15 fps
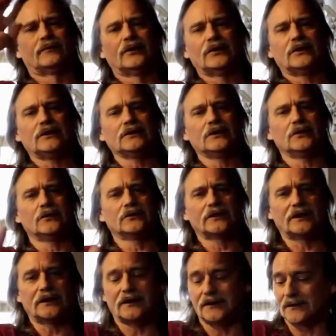hello
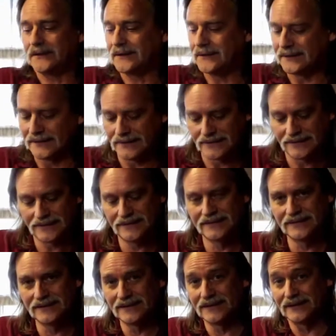there.
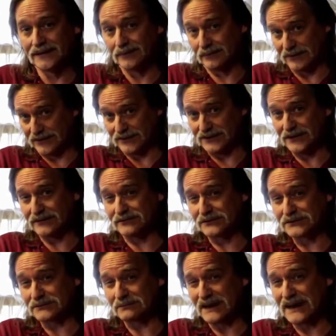In a different
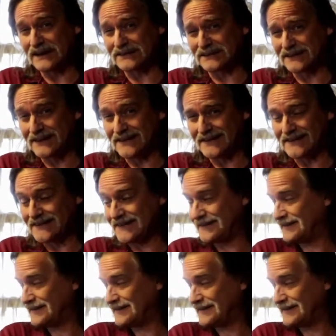spot today.